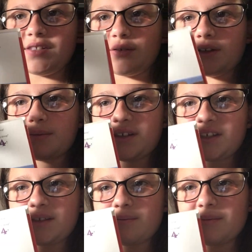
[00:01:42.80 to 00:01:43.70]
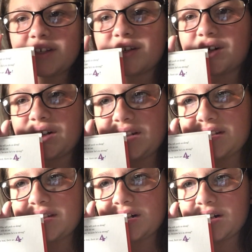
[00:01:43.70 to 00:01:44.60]
So it's Miss, Mr.
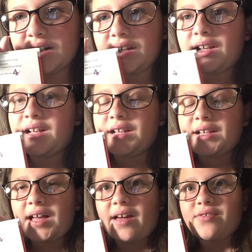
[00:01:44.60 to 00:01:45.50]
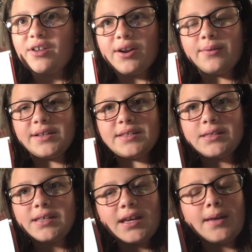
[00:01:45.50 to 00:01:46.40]
Nezzer. I thought it
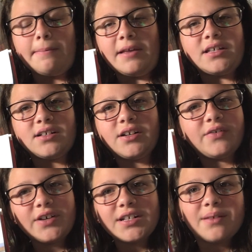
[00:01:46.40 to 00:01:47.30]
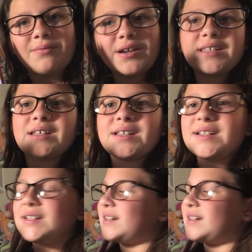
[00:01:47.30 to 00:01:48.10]
was Mr. could for some reason.